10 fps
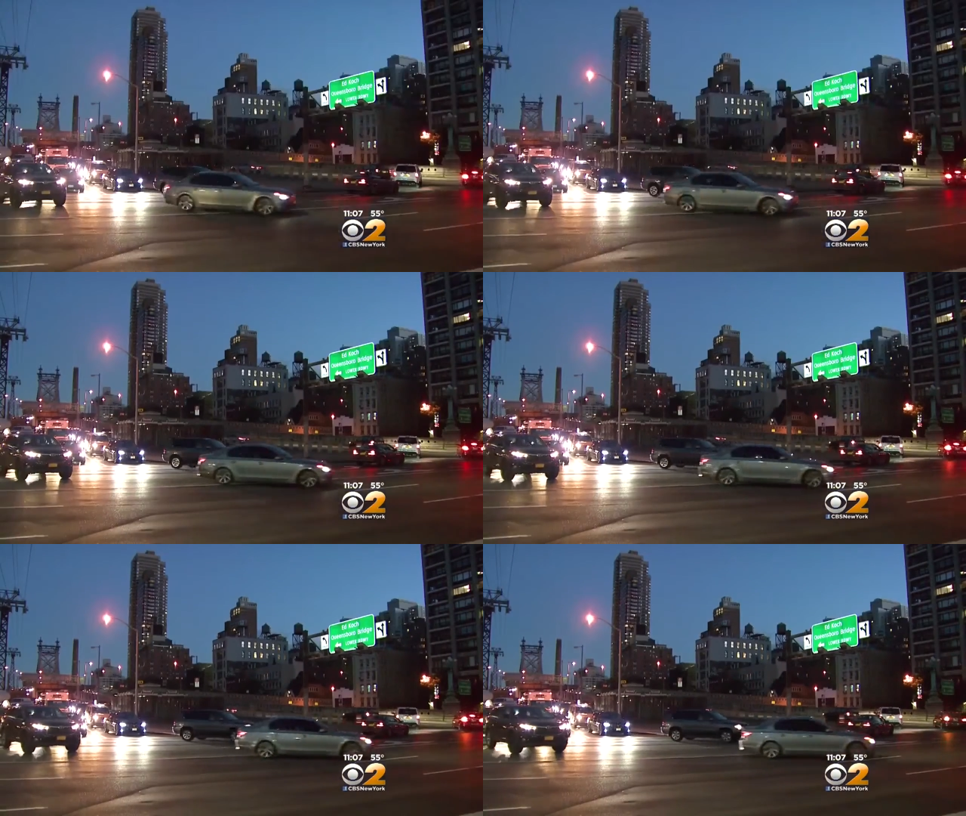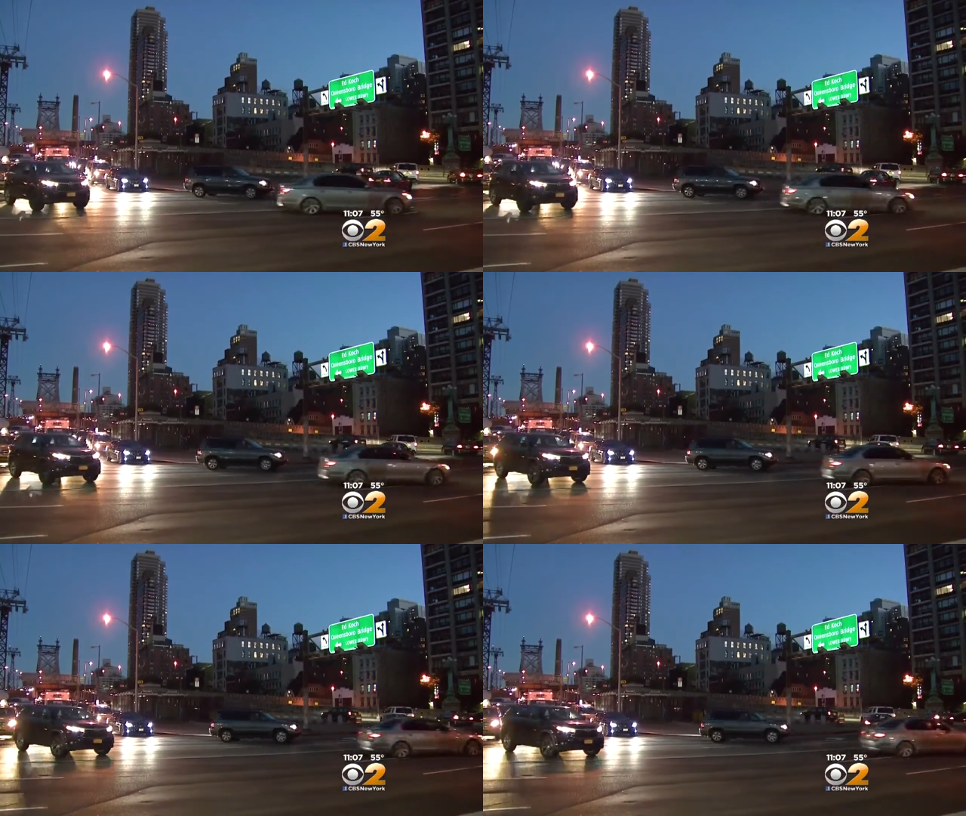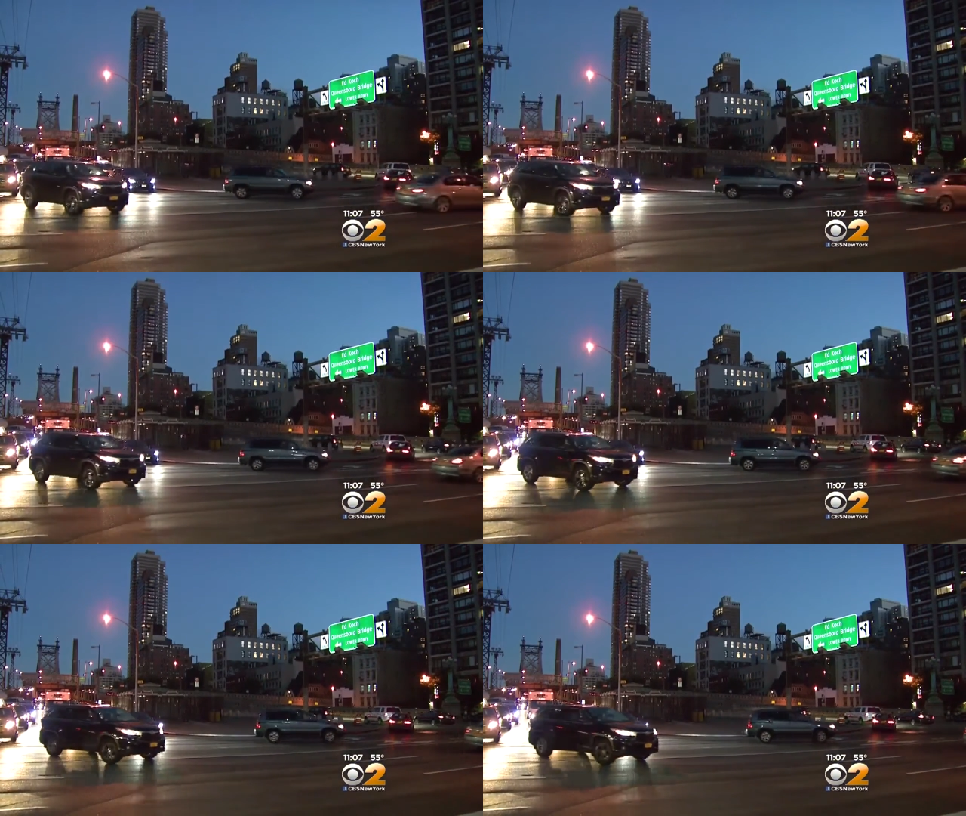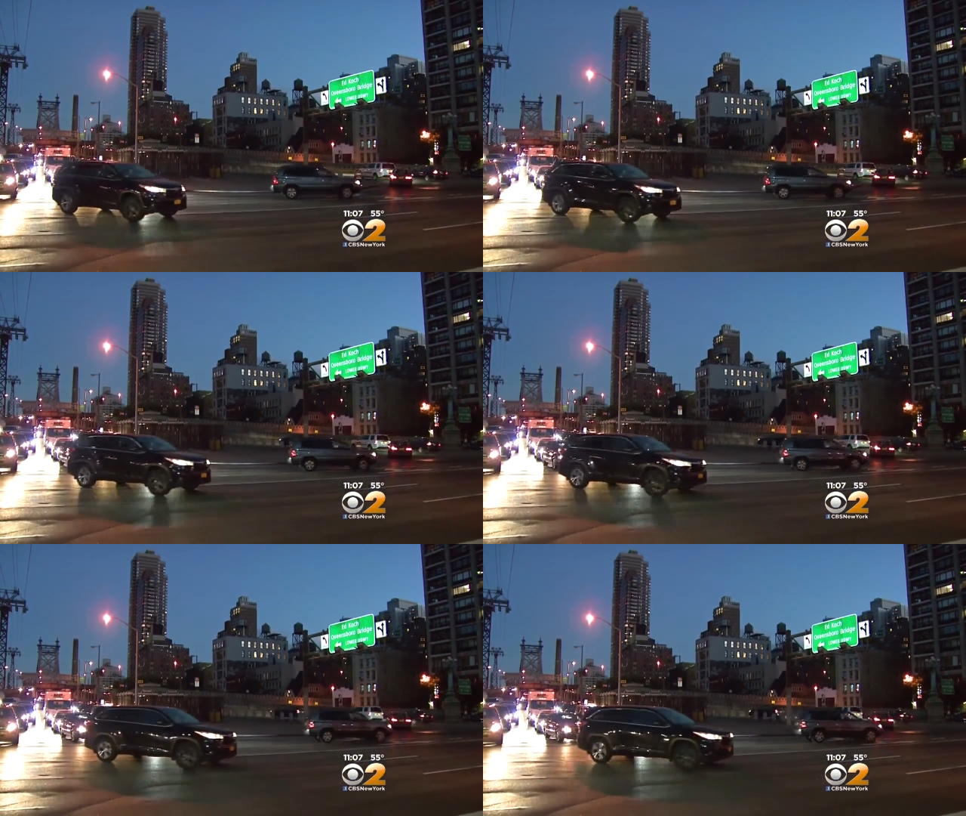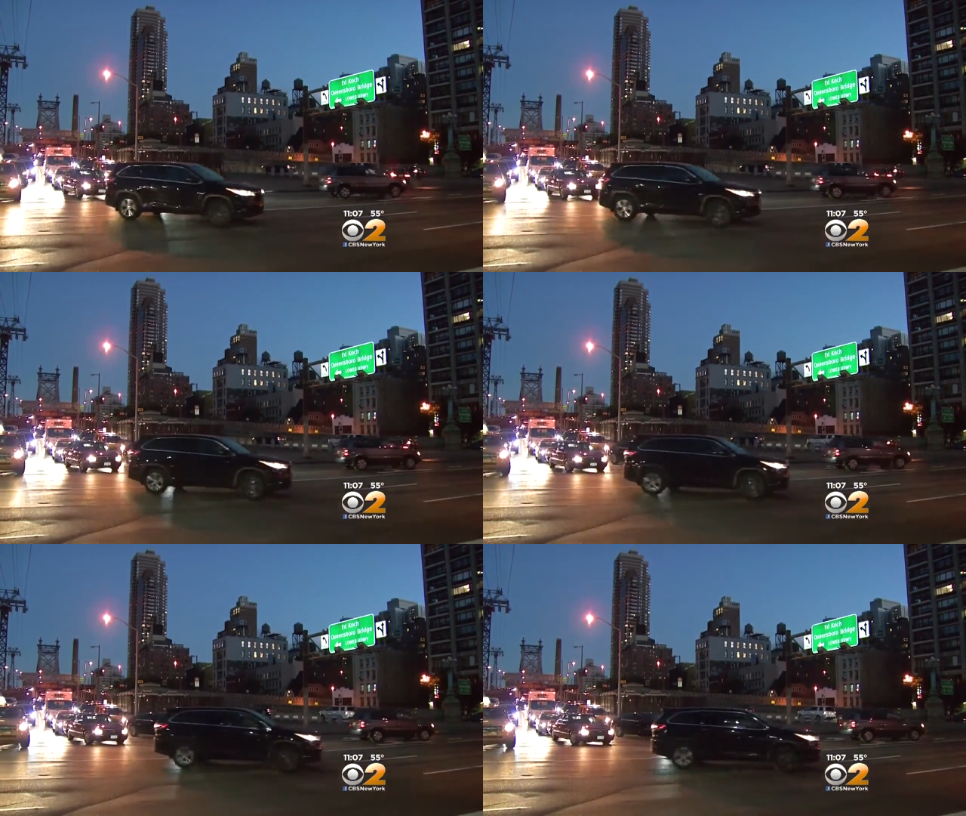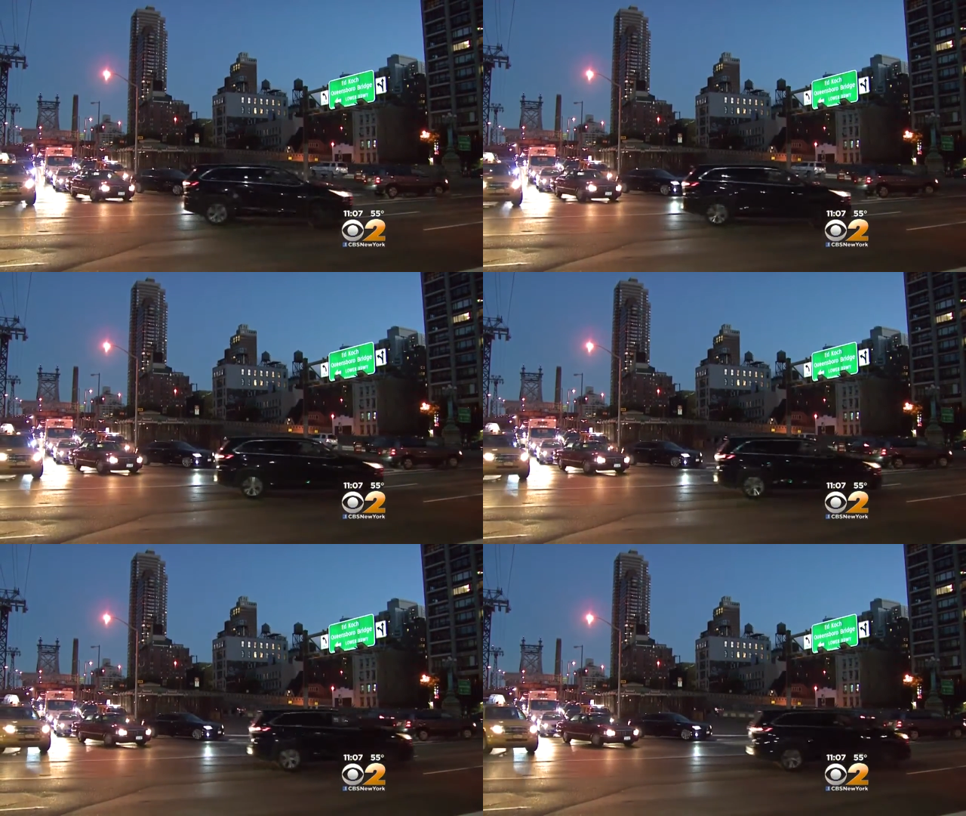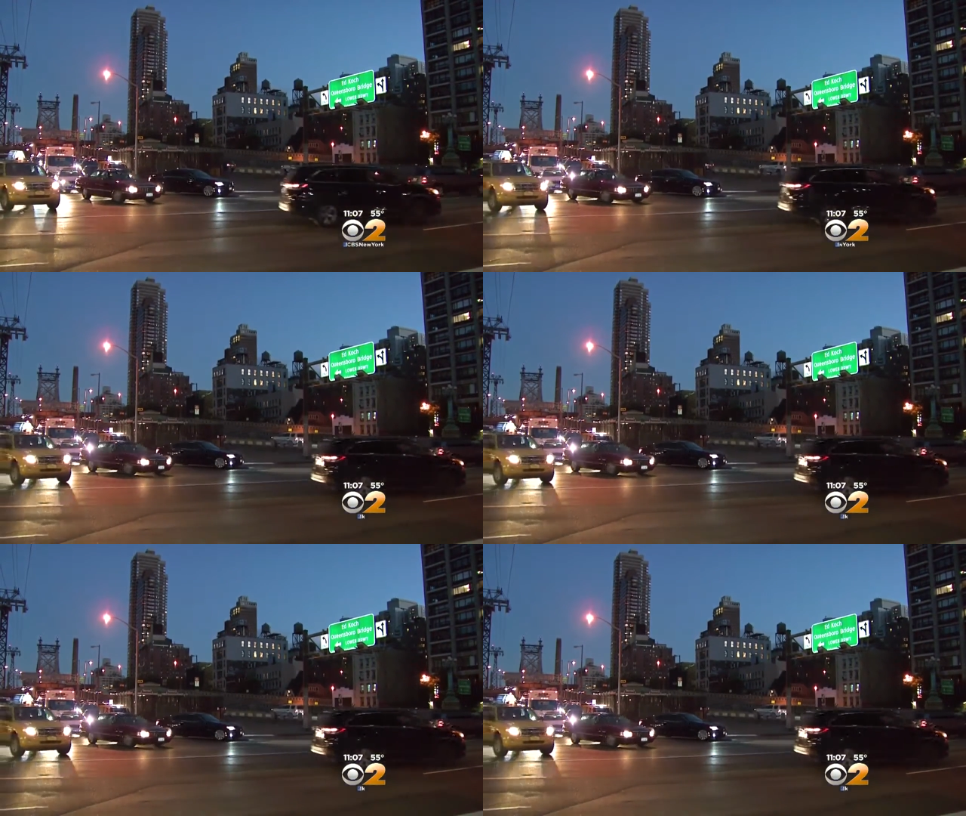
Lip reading: Nobody's mouth can be seen.